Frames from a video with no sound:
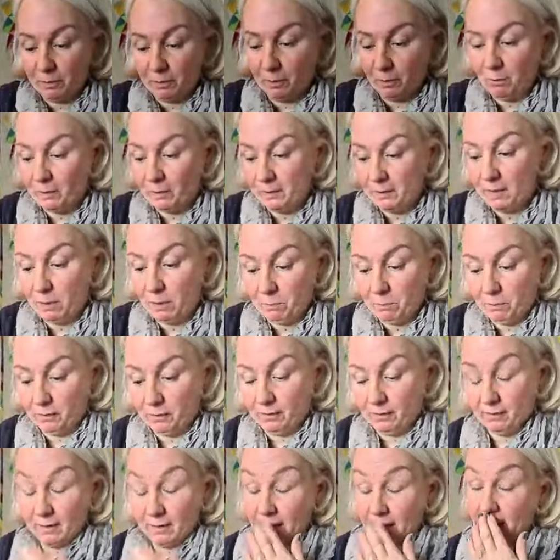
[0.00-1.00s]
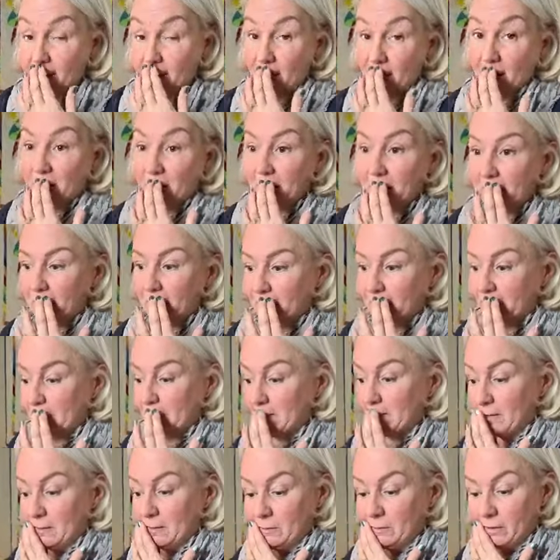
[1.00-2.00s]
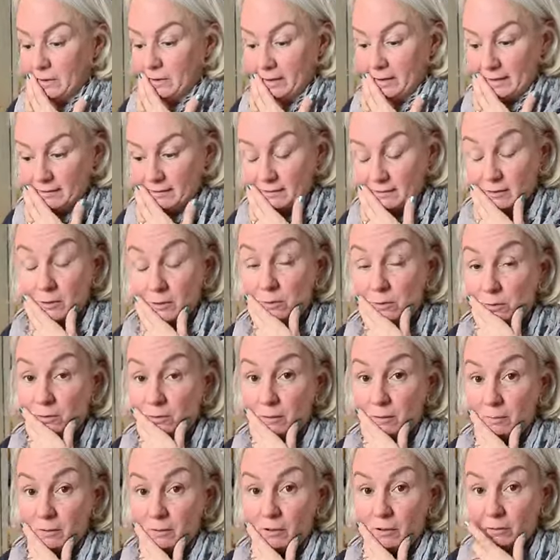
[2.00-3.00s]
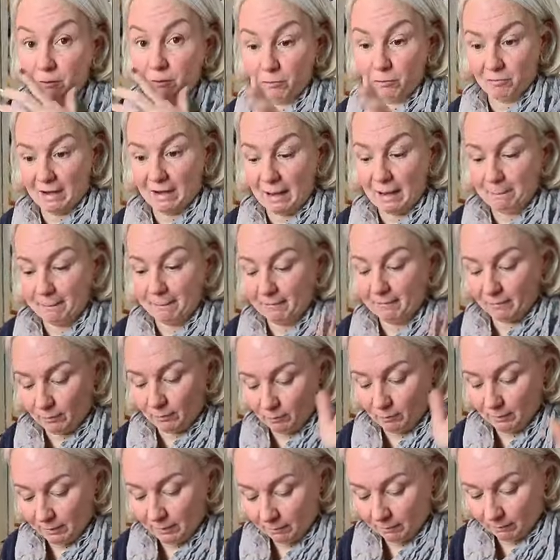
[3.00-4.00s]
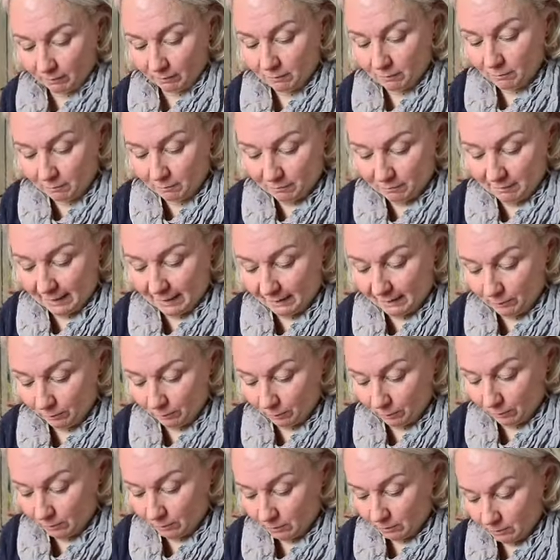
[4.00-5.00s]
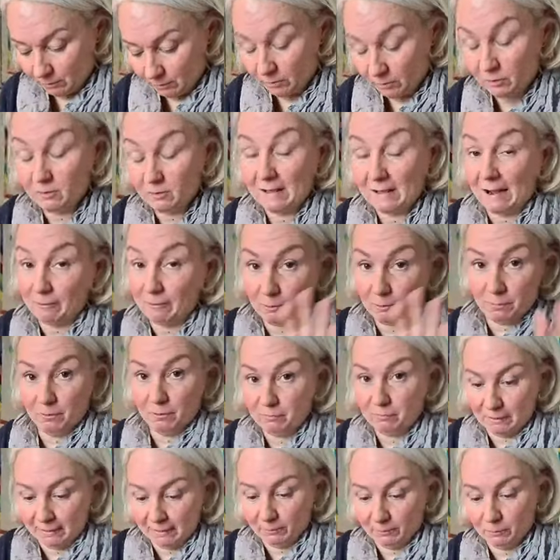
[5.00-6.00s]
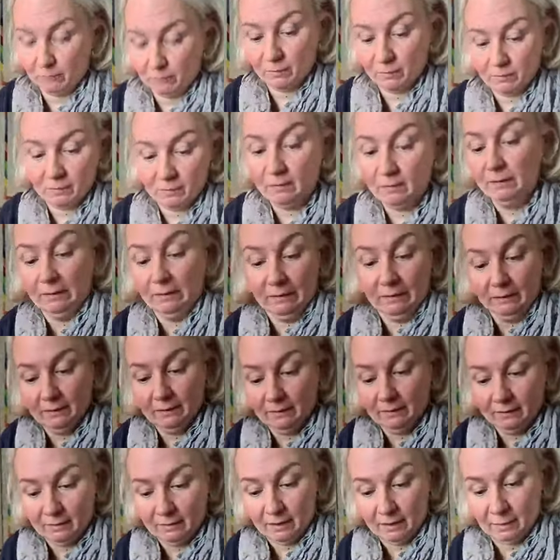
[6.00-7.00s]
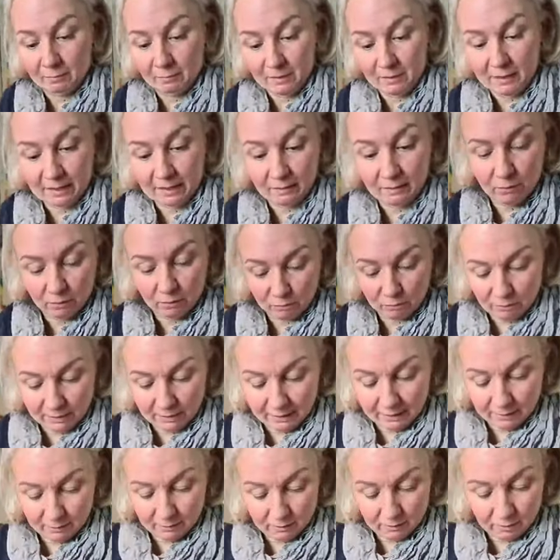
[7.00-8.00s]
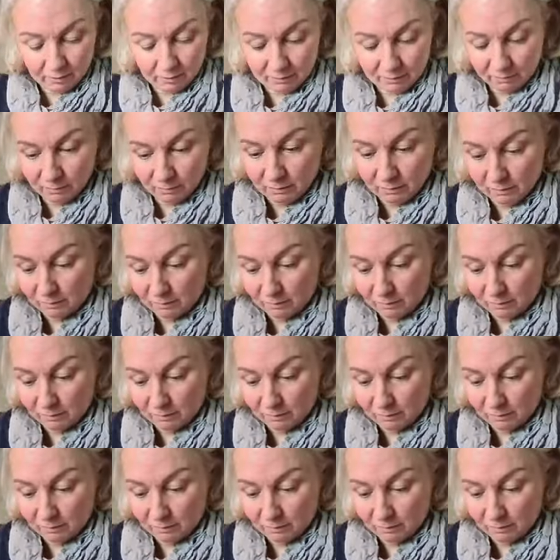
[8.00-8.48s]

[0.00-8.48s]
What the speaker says: but the way that you put it together is so nice. It uses up a lot of scraps as well as flannels. It doesn't have to be flannels. You can use regular cottons with